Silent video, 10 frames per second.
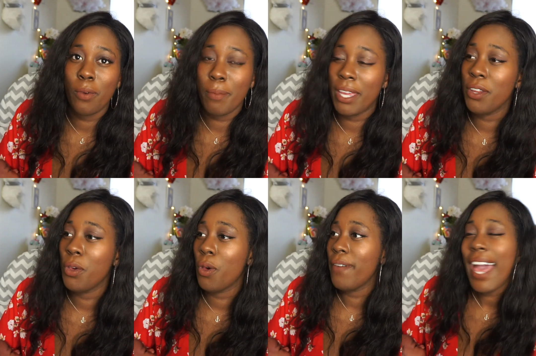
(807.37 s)
women
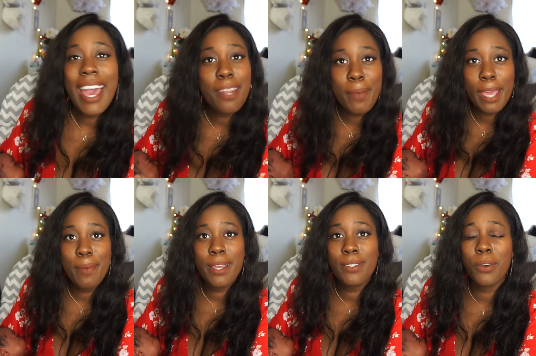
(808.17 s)
who have had
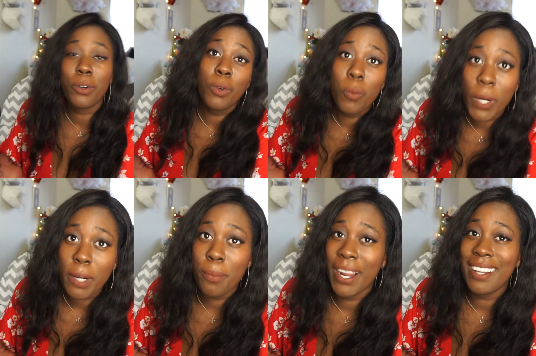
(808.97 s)
babies or who
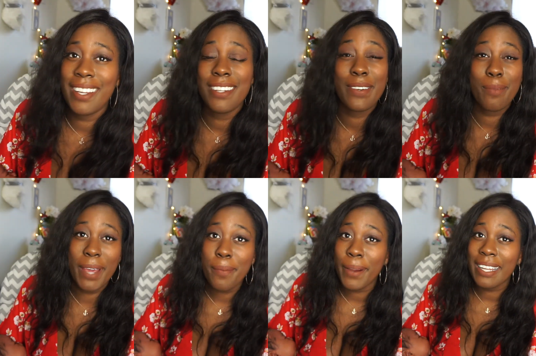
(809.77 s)
were pregnant during
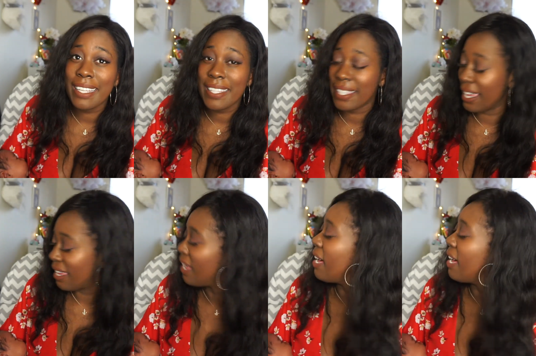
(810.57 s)
my pregnancy.